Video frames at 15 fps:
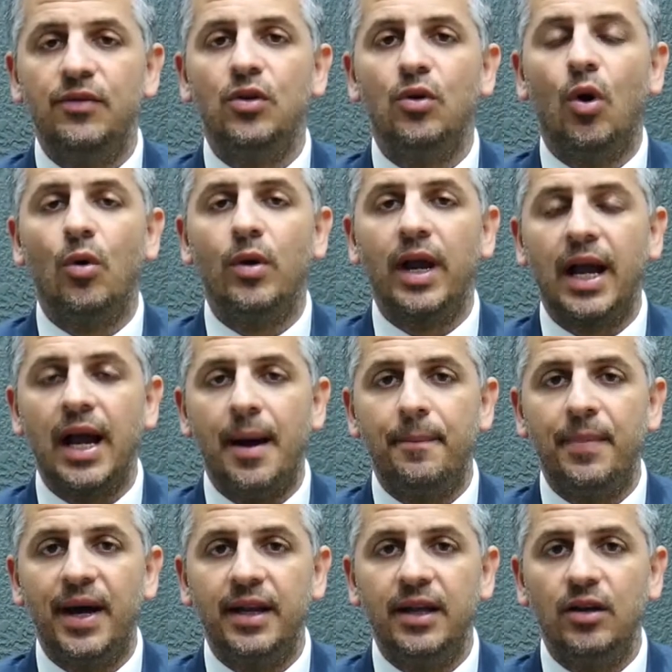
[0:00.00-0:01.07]
you own a
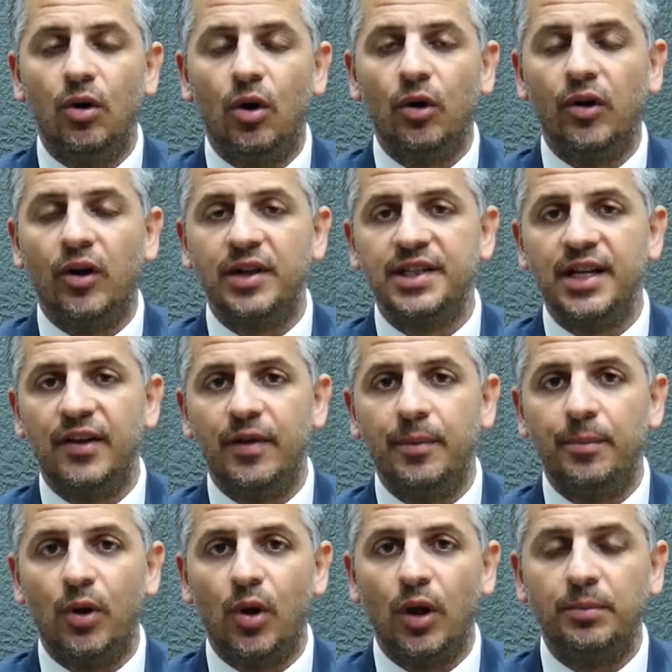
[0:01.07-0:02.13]
company or you're a
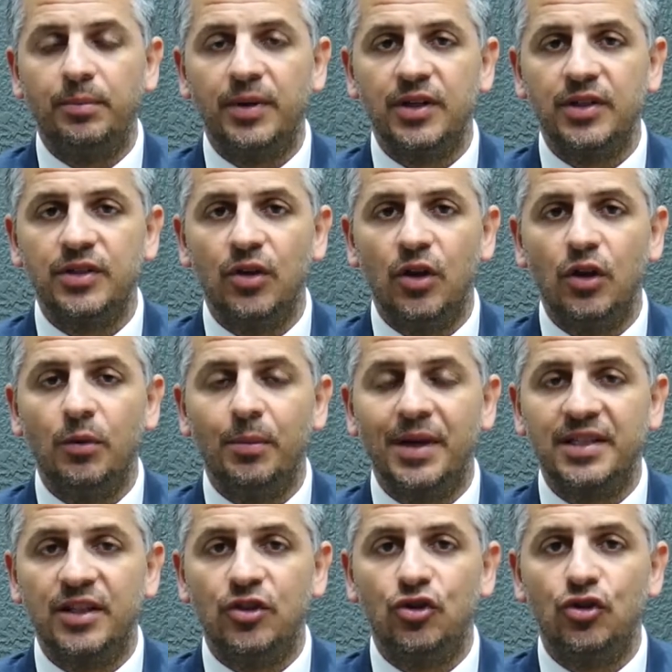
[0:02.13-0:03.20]
self-employed person, you
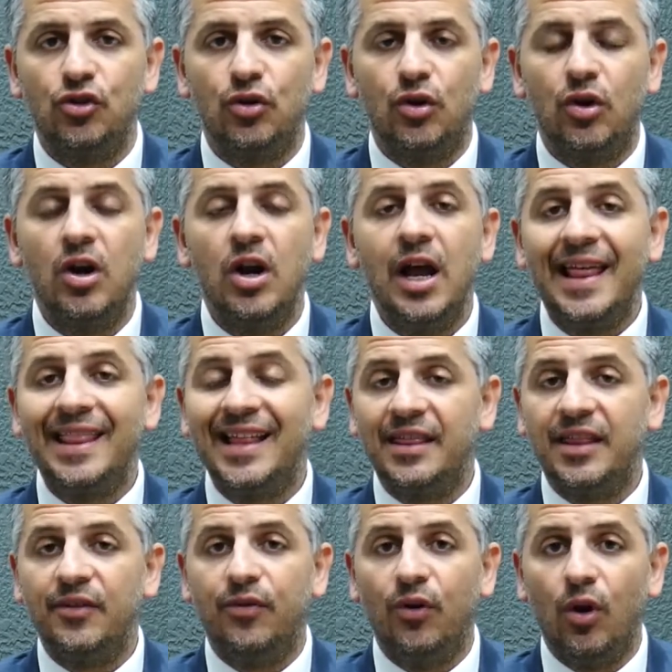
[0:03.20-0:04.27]
must ensure that
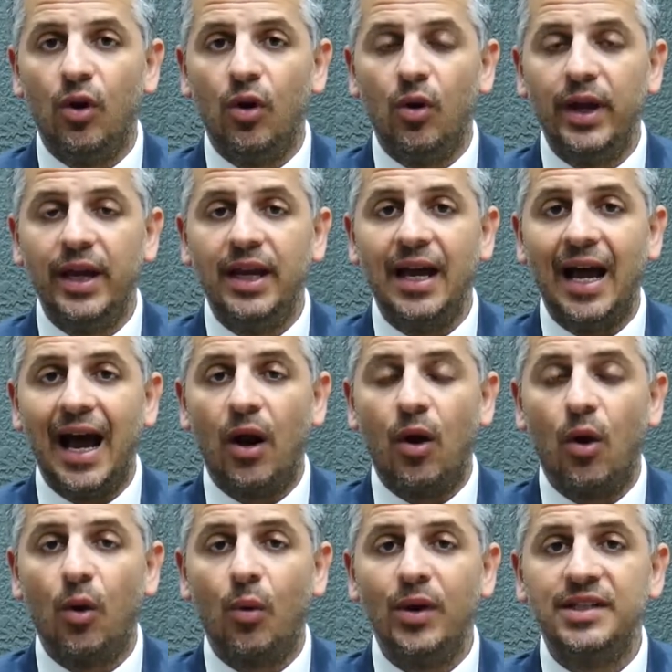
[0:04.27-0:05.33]
the following are
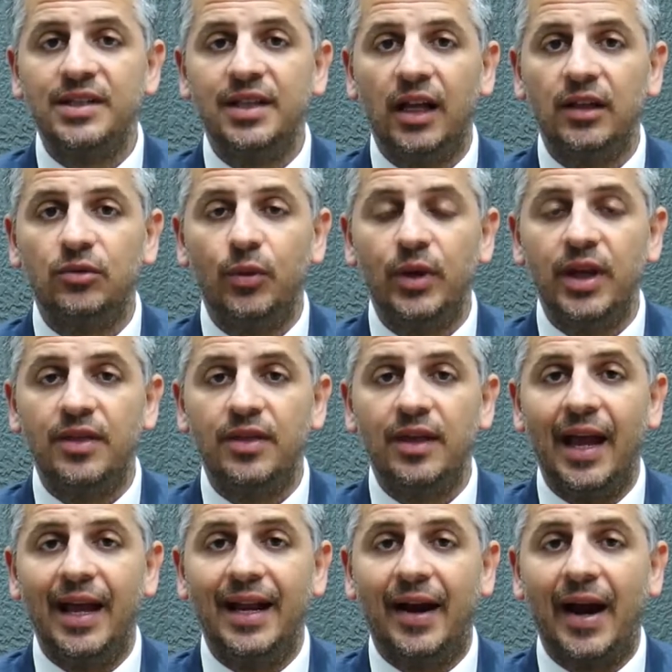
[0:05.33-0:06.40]
always dealt with
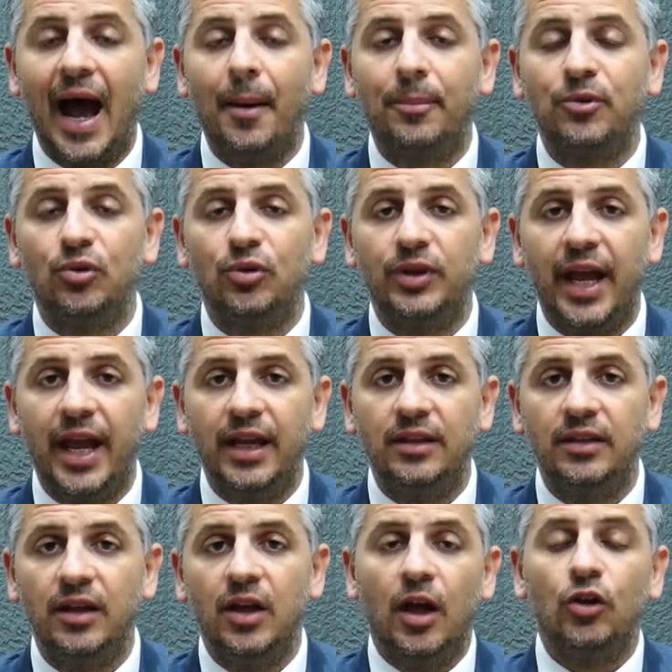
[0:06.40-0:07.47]
and are up to
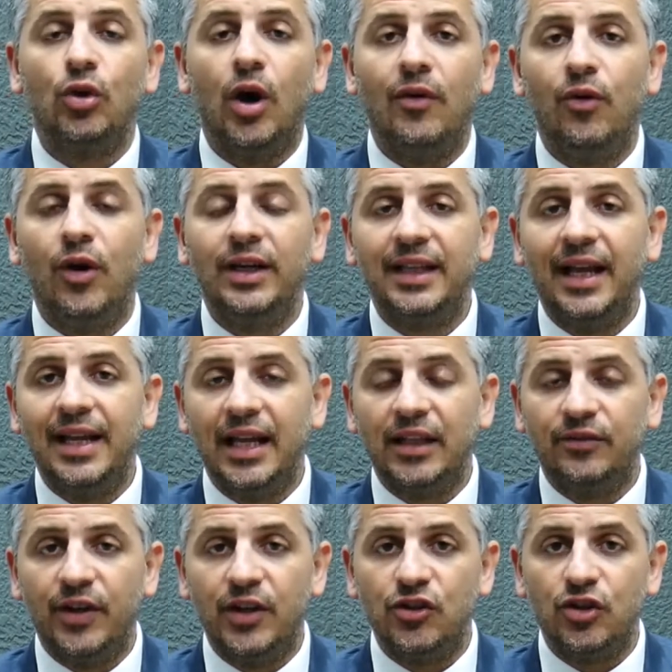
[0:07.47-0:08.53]
date to avoid any
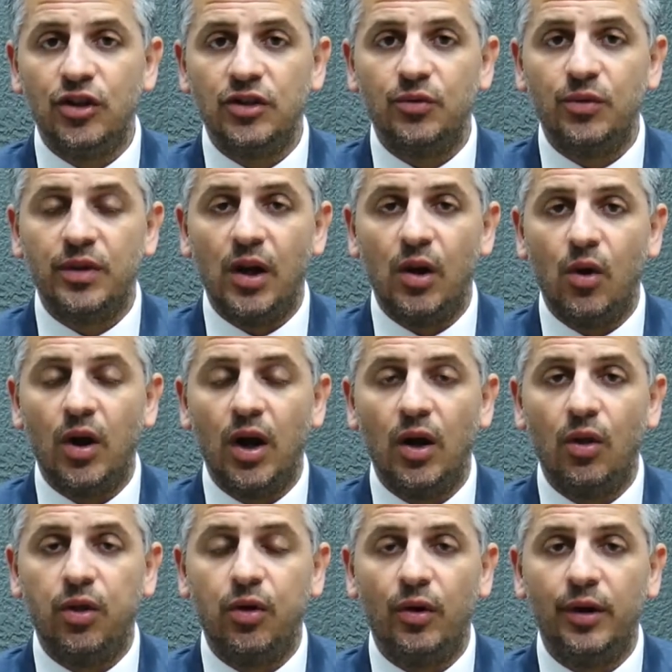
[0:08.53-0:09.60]
adventures with the
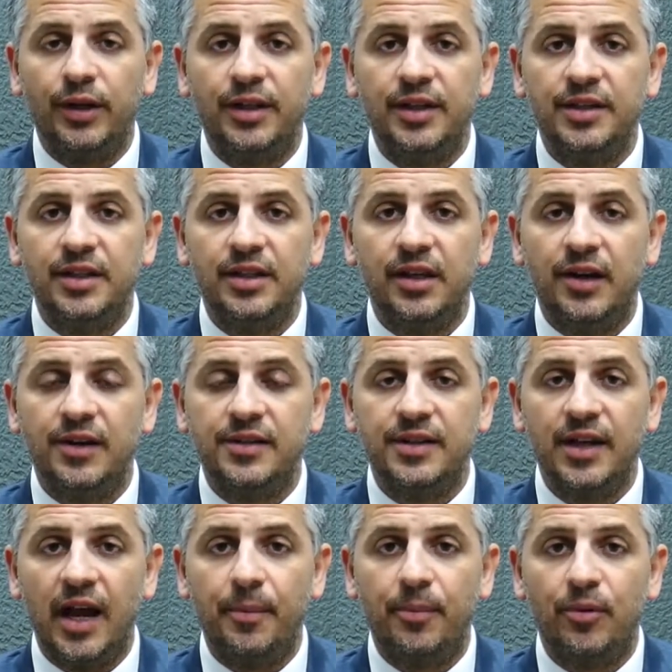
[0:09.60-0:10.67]
local authorities here in
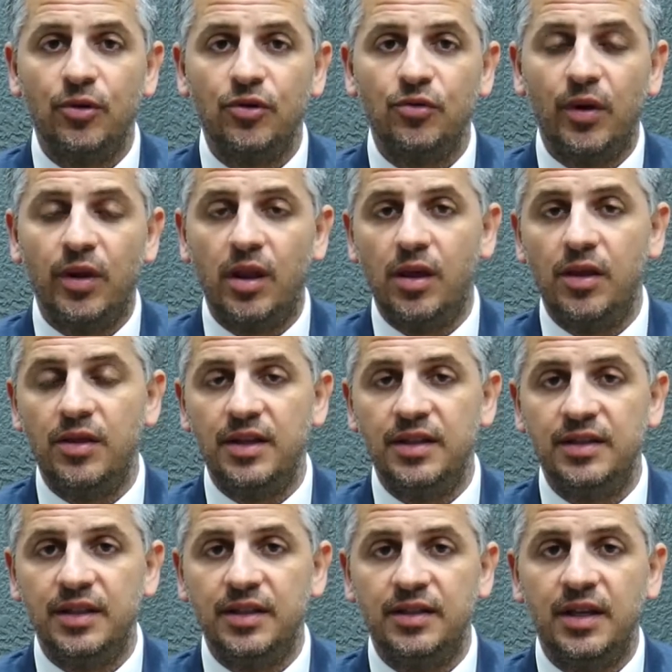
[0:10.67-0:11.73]
Cyprus, whether
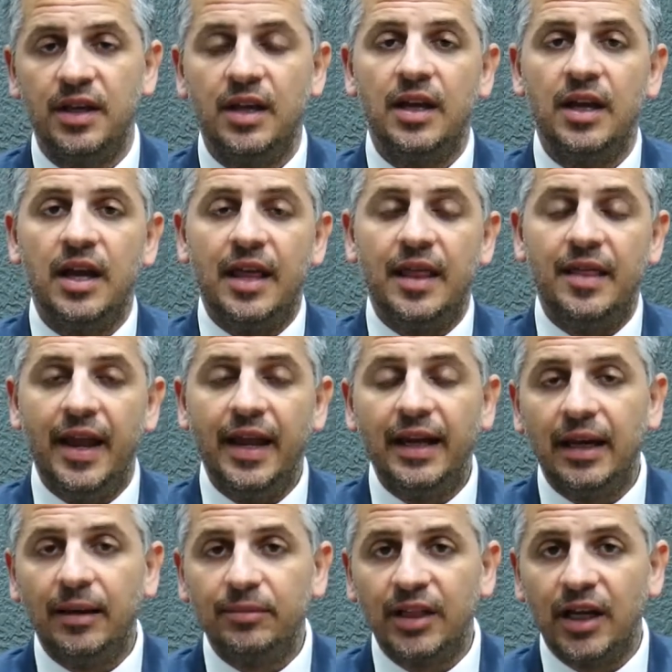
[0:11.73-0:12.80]
this is the
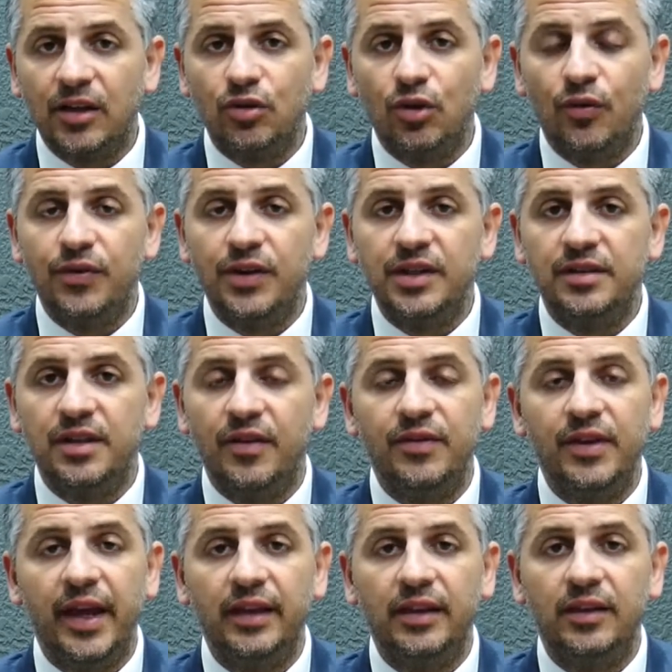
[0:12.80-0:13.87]
income tax office, the
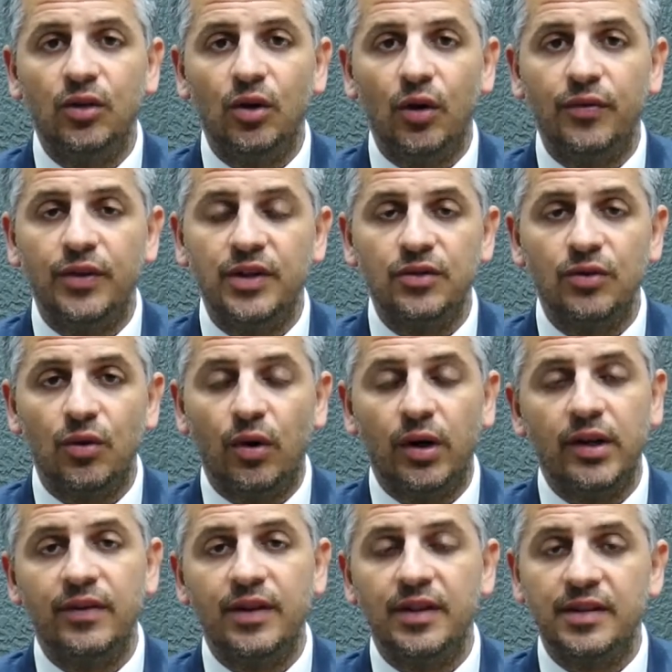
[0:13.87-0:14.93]
VAT office, or
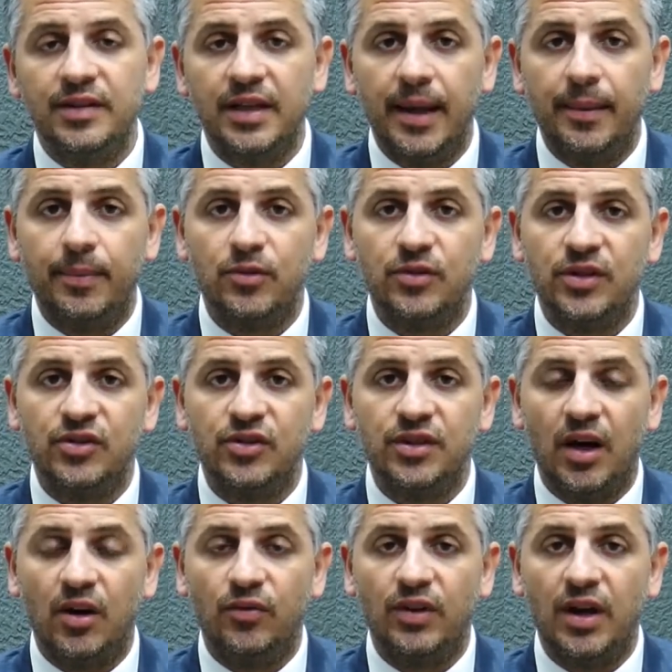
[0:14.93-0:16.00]
even the Cyprus
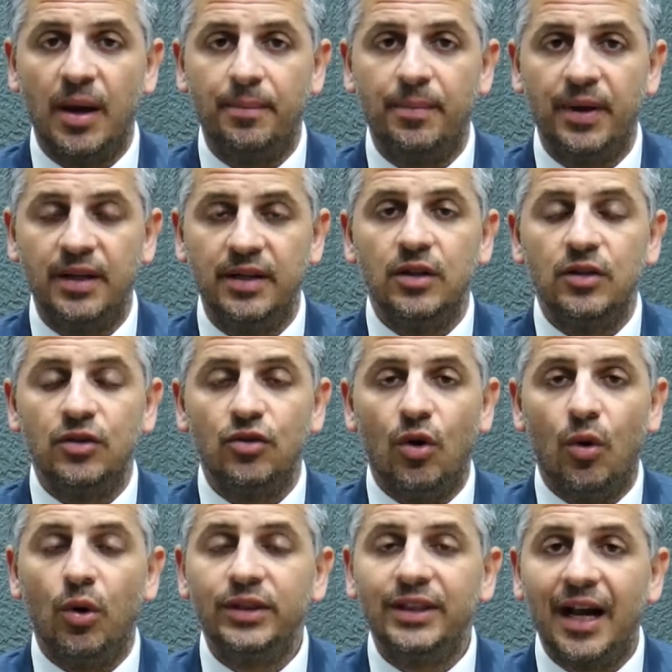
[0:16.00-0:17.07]
Registrar of Companies.
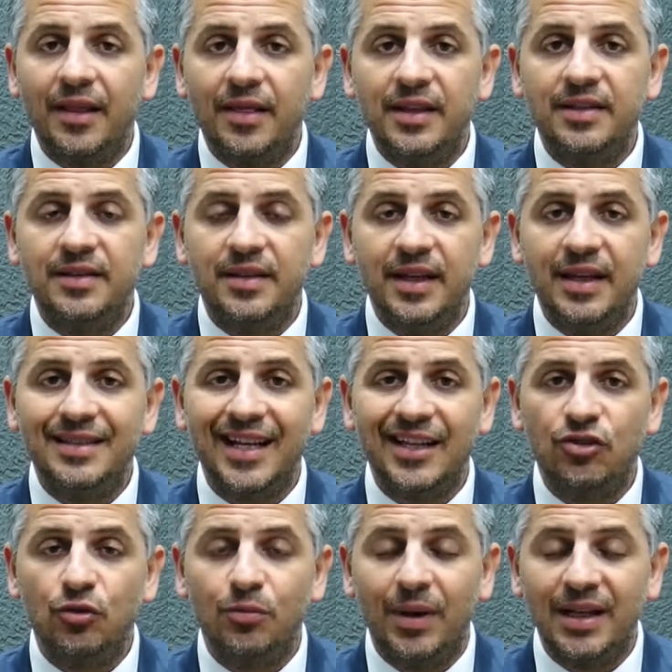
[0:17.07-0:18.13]
So what are these things
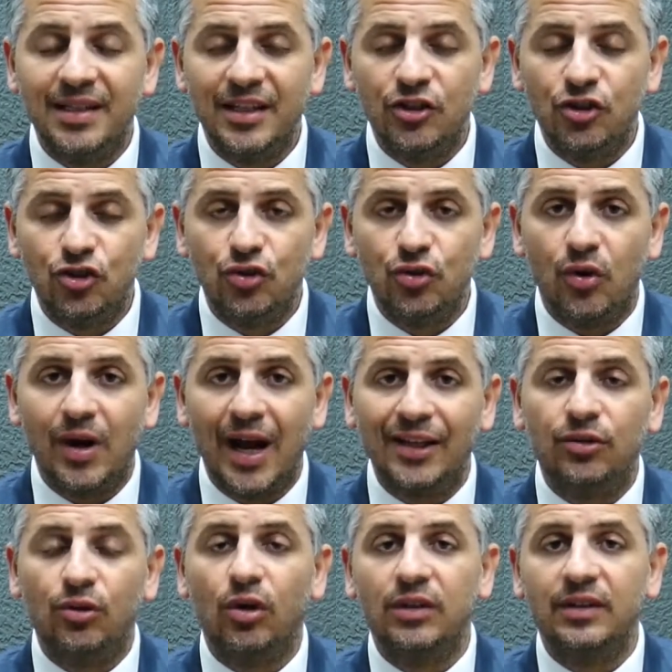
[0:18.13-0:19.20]
that you must ensure
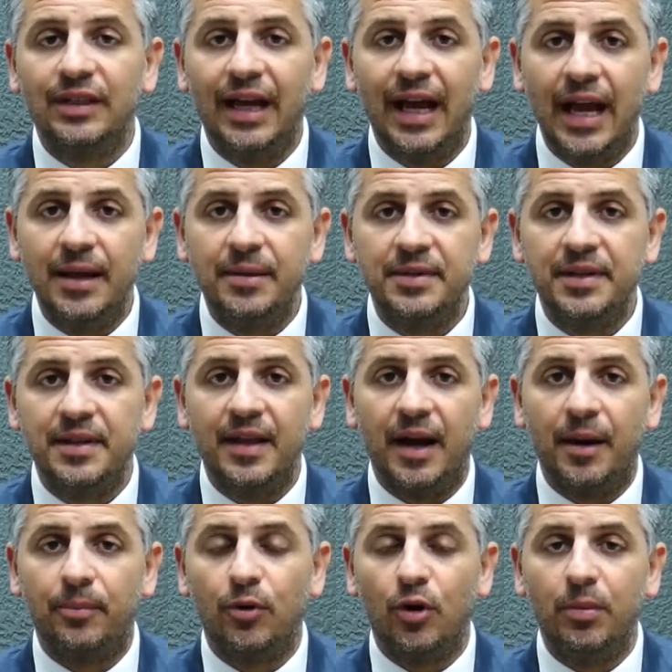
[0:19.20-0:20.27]
at all times they
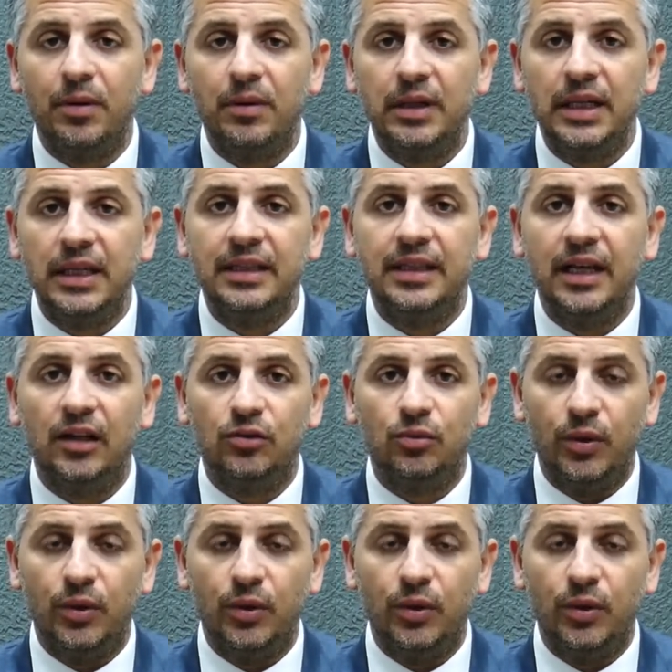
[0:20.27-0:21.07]
are properly dealt